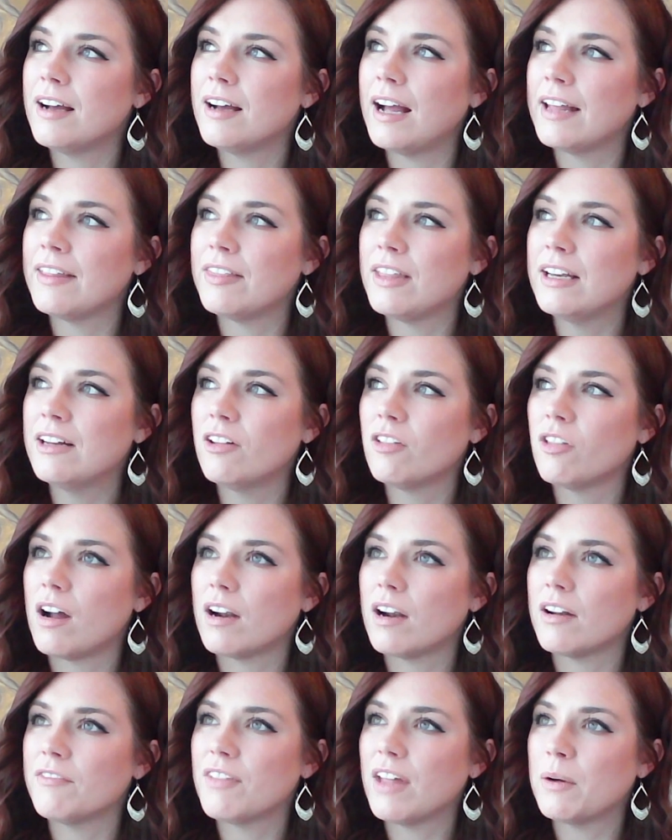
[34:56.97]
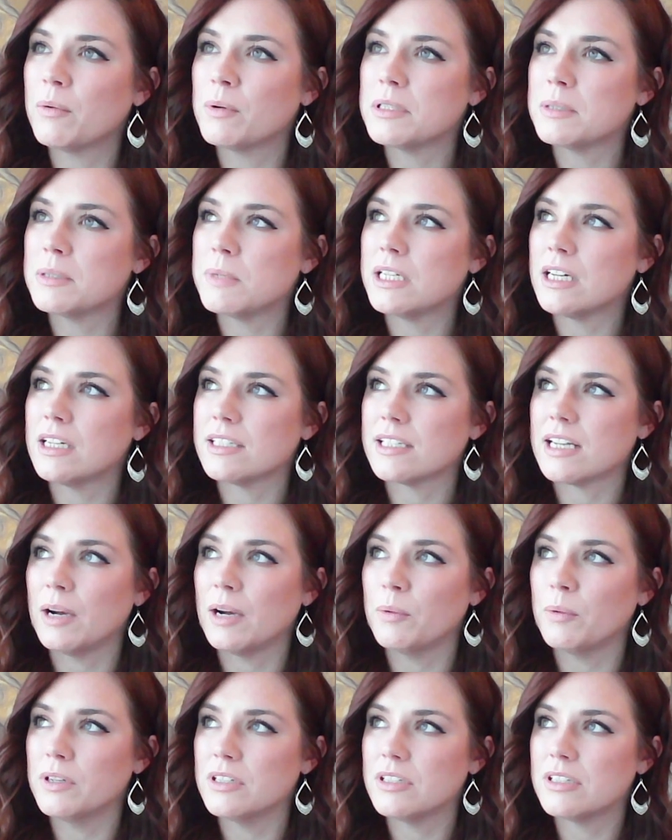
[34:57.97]
I think a lot of that was because
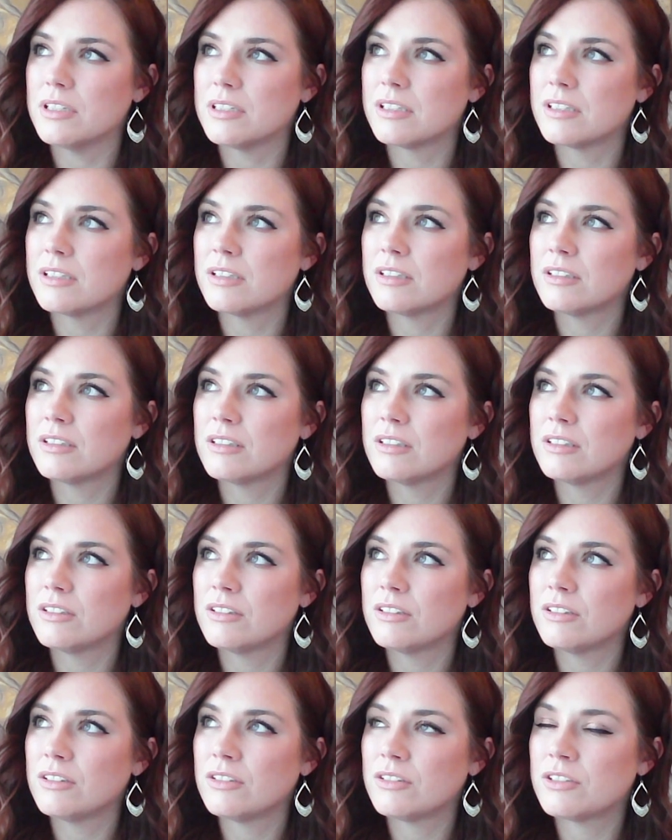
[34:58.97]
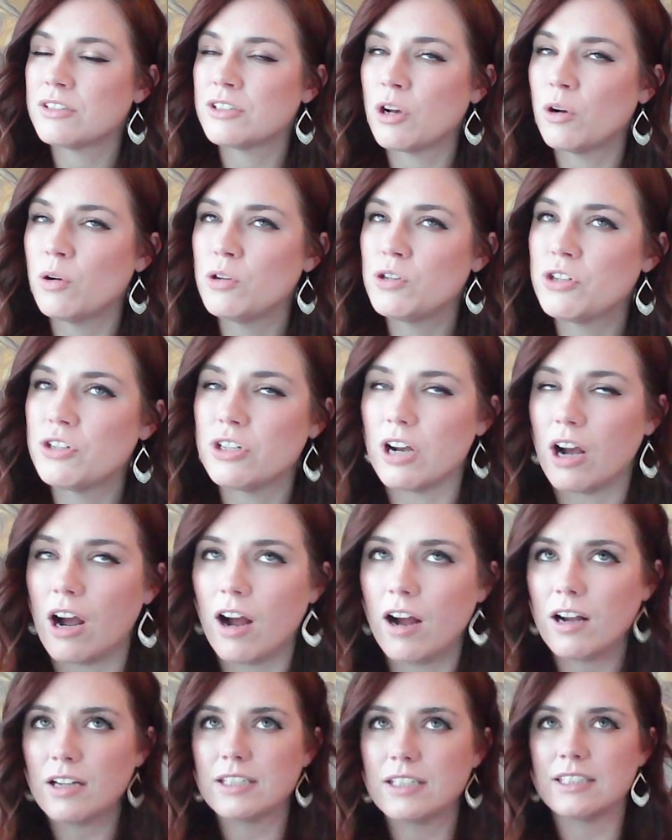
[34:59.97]
I was so
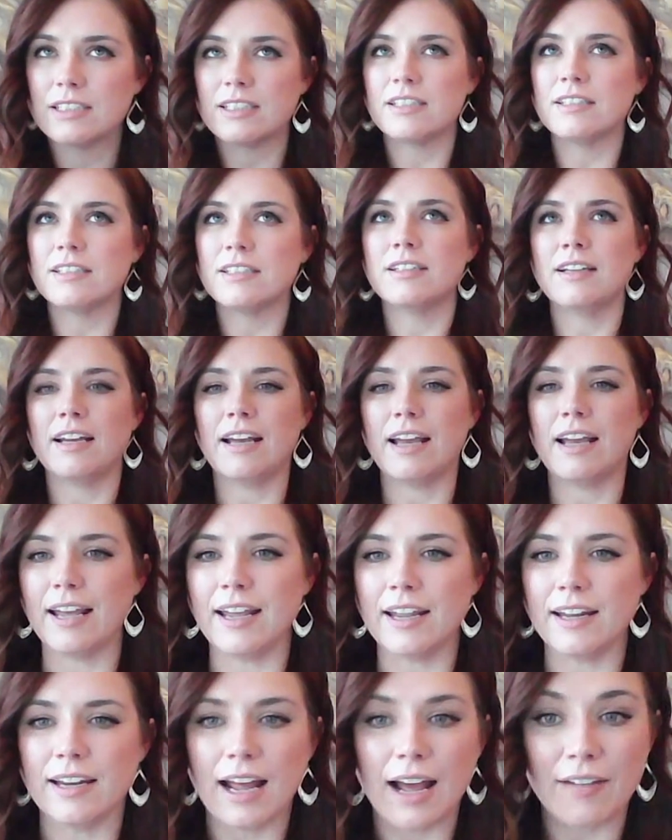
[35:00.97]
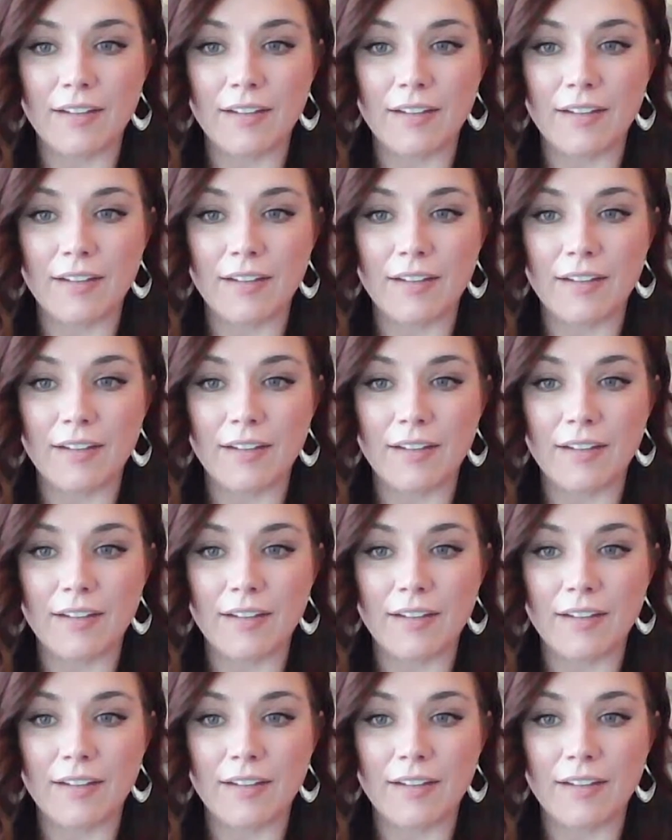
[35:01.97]
shocked and